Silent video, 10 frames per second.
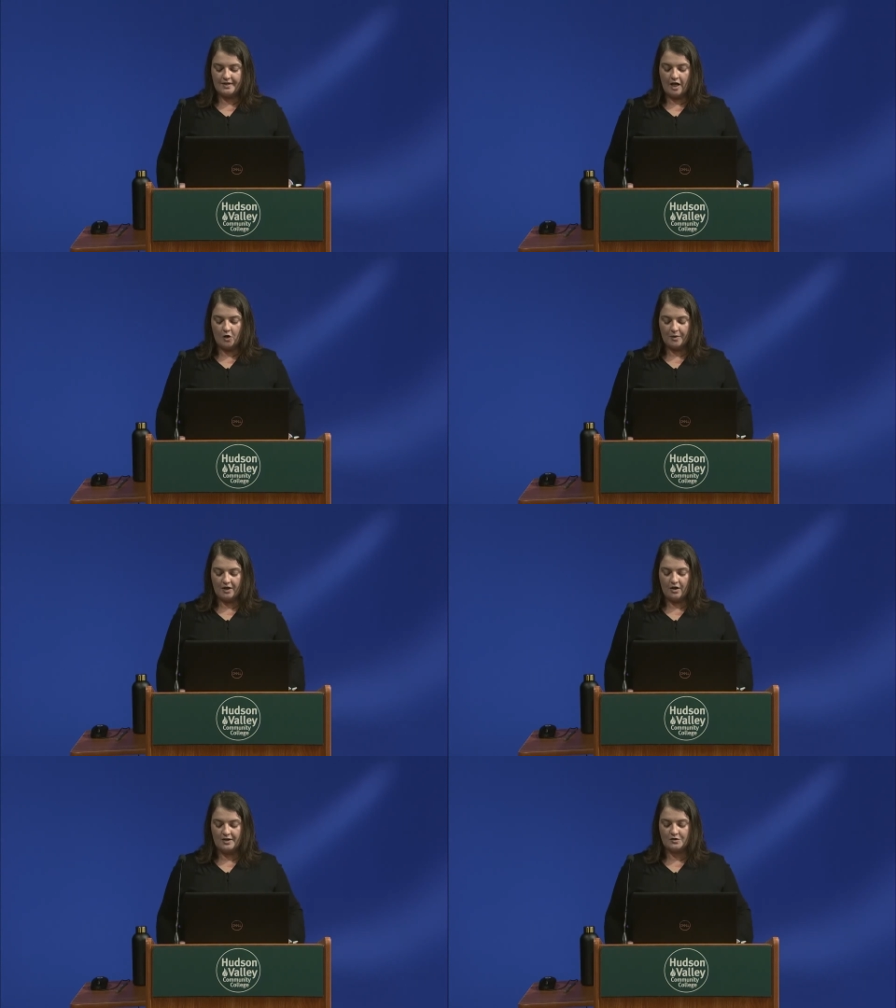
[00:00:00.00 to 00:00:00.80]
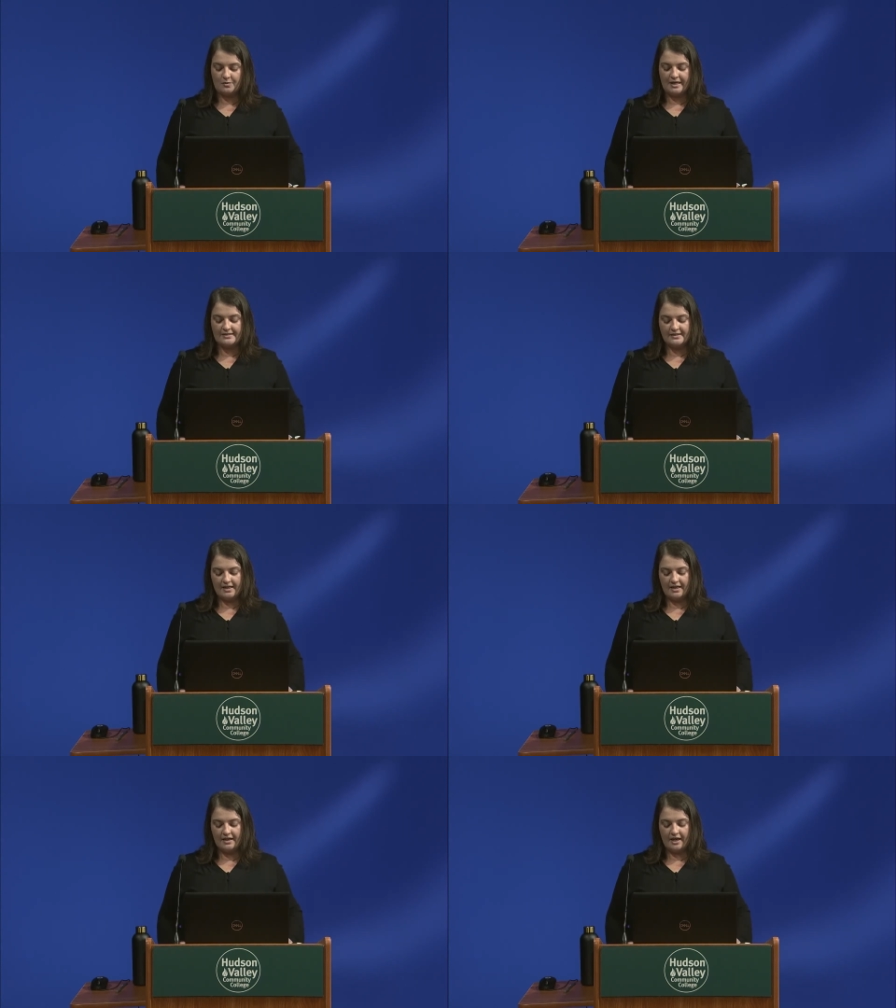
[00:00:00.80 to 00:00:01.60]
helping costs remain
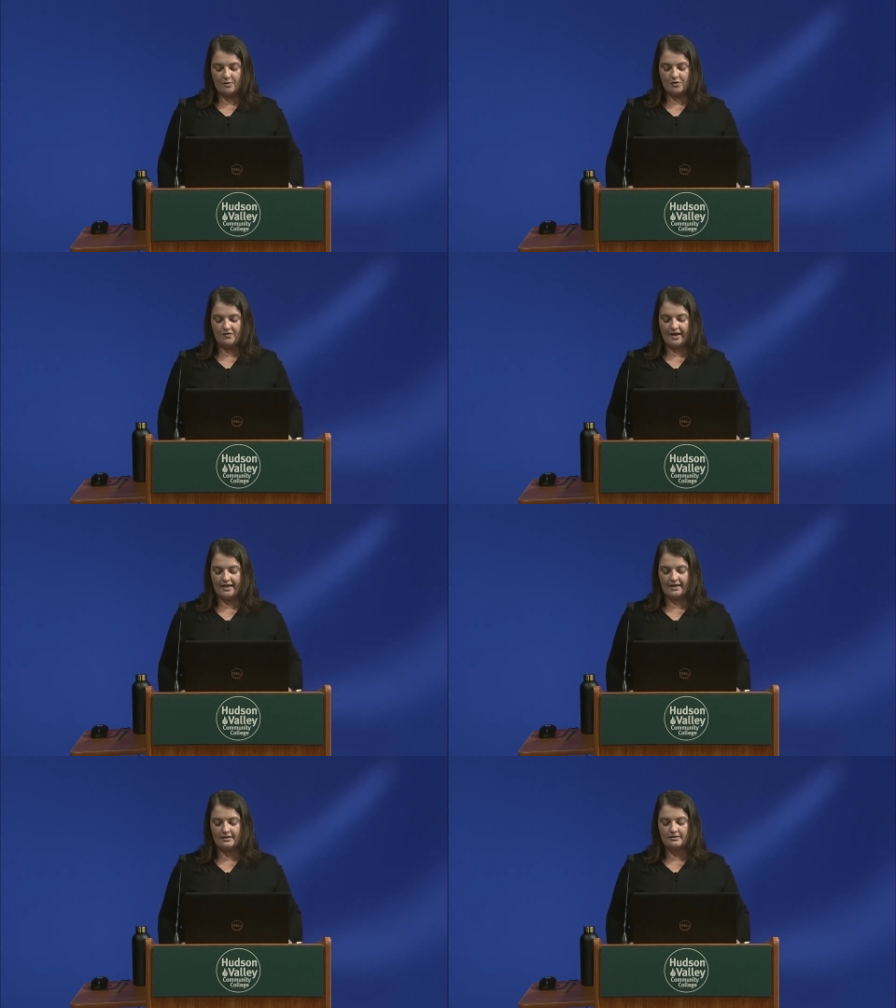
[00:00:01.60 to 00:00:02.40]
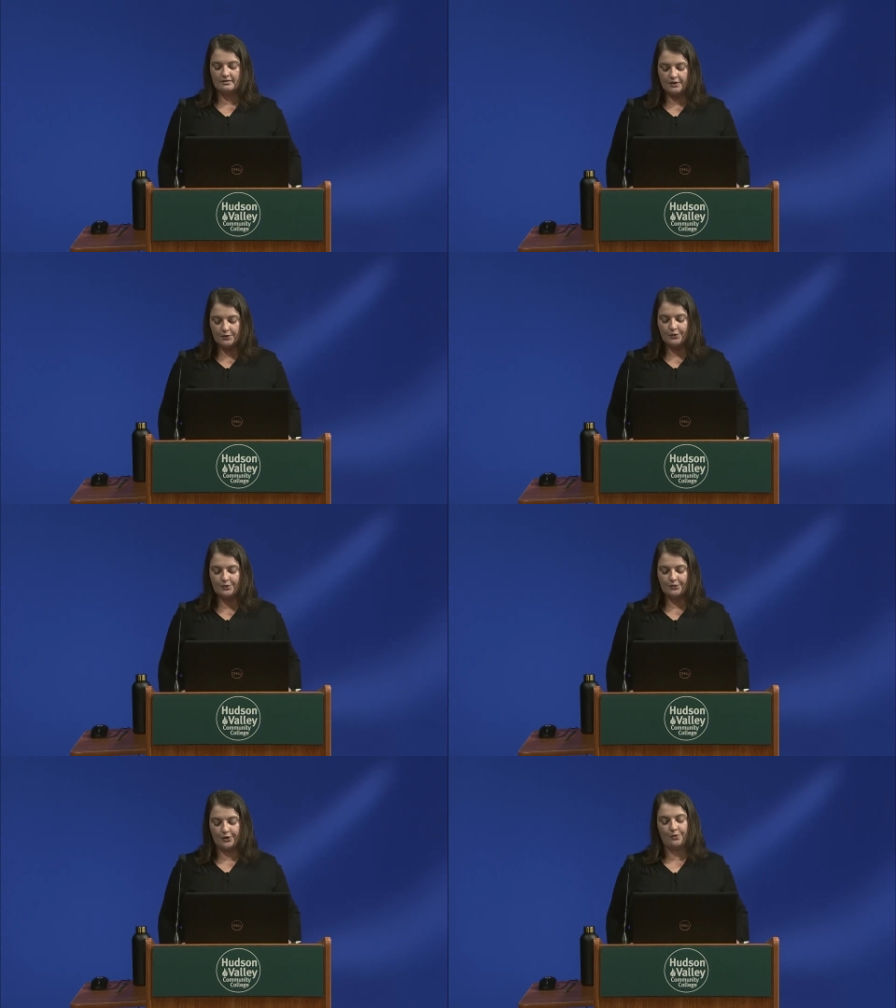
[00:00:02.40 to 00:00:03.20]
steady and providing literal
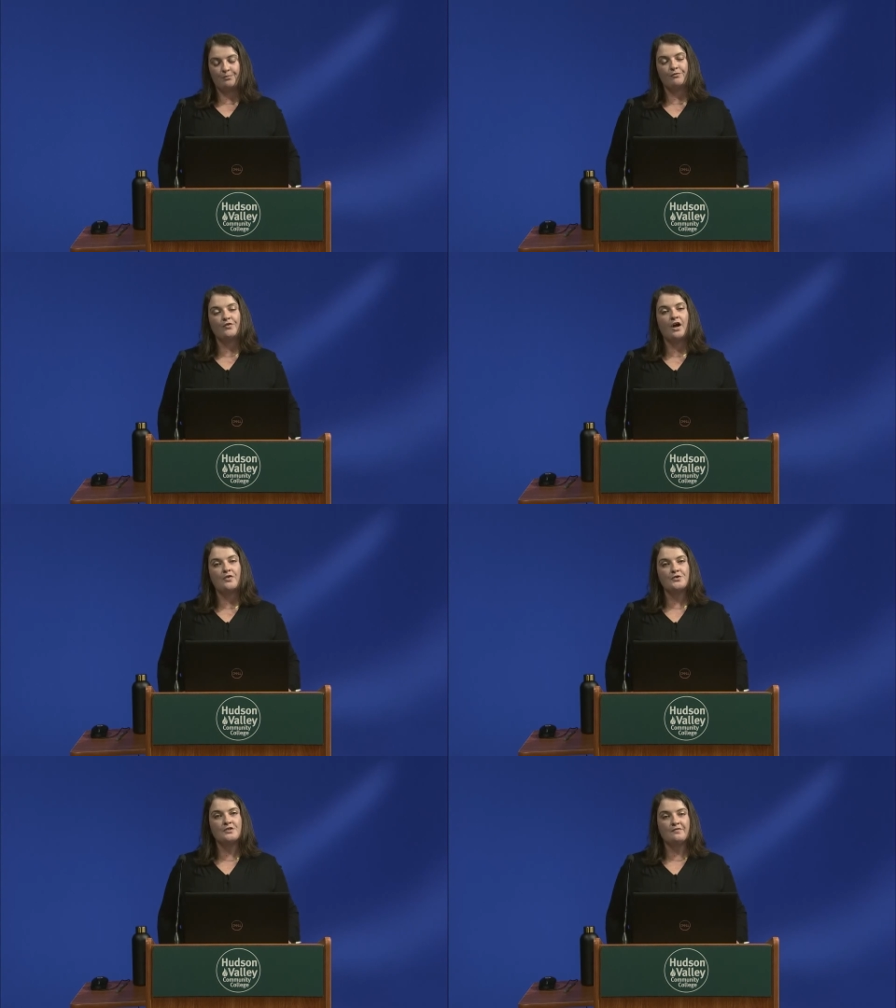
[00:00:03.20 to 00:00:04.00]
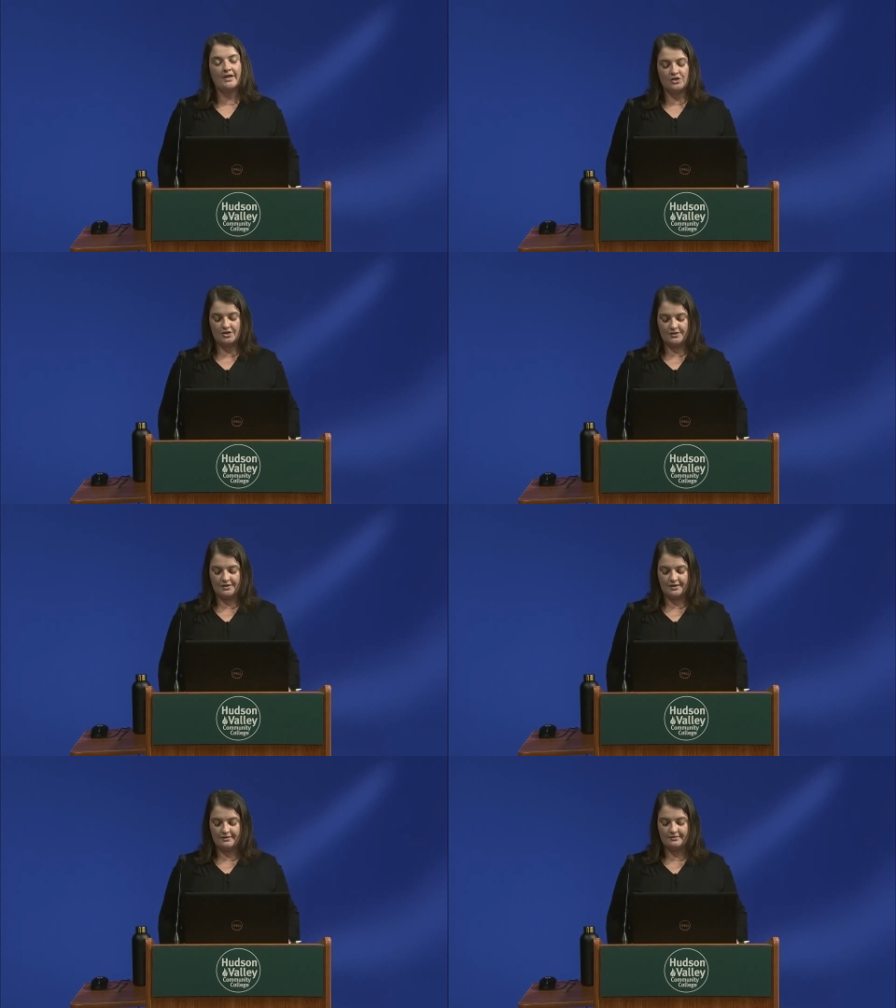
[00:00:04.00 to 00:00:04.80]
room for others to find
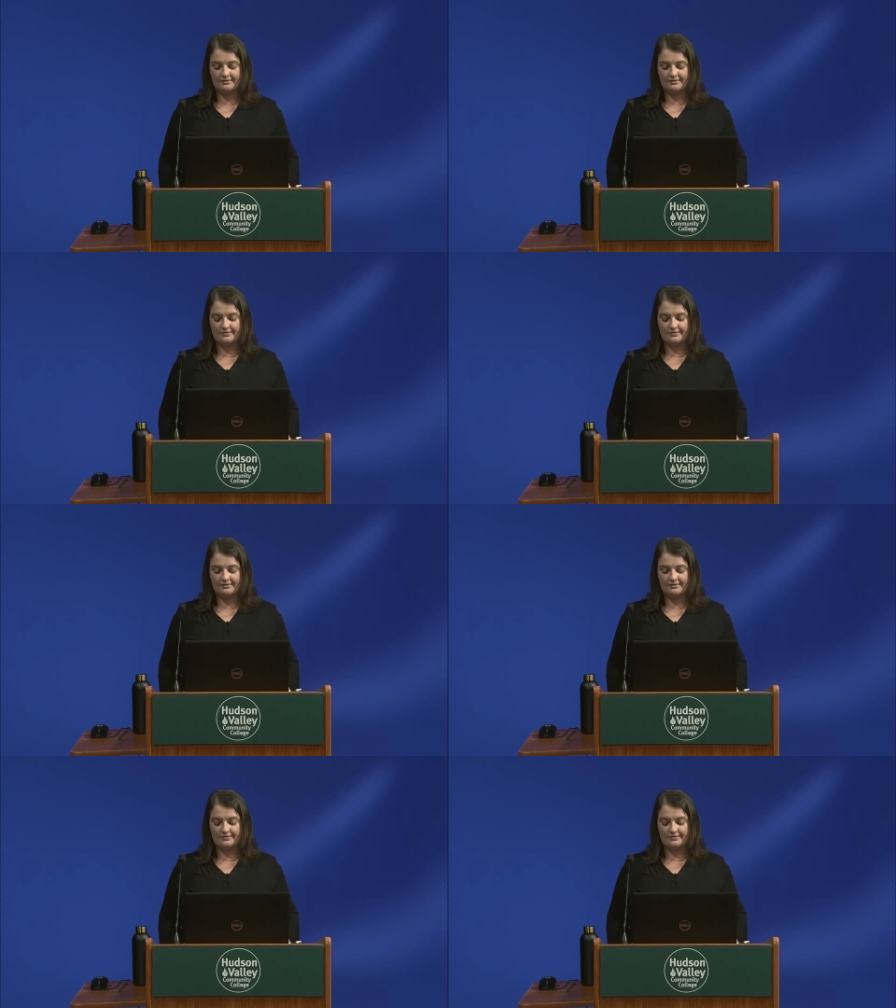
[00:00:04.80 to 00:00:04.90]
shelter.